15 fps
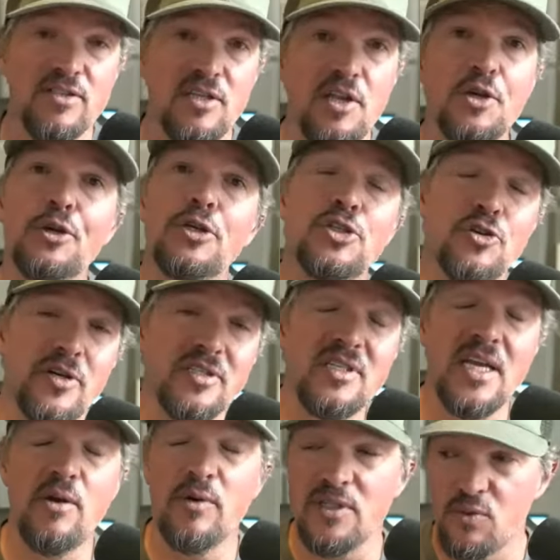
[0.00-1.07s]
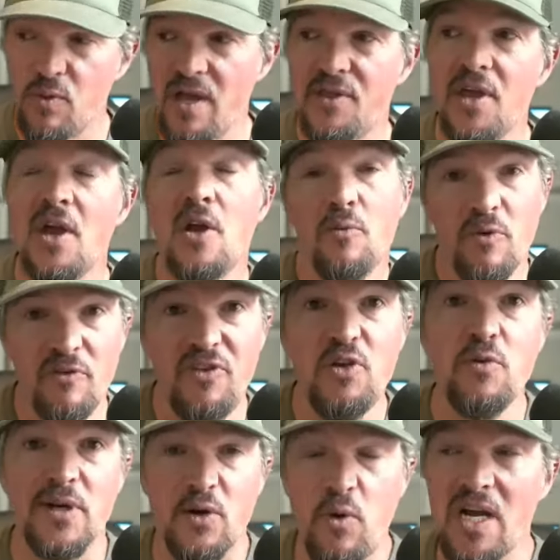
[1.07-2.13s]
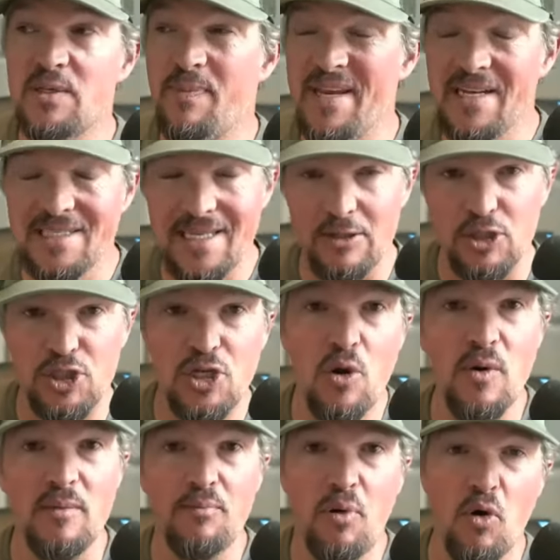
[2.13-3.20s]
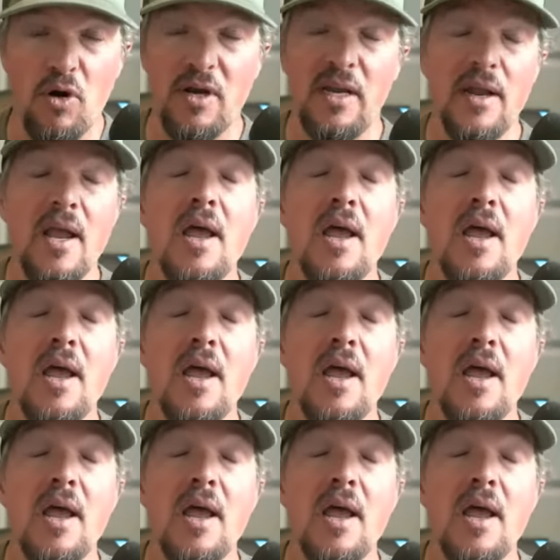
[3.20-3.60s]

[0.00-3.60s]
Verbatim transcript: in the nurturing sequence with review requests because they're so important.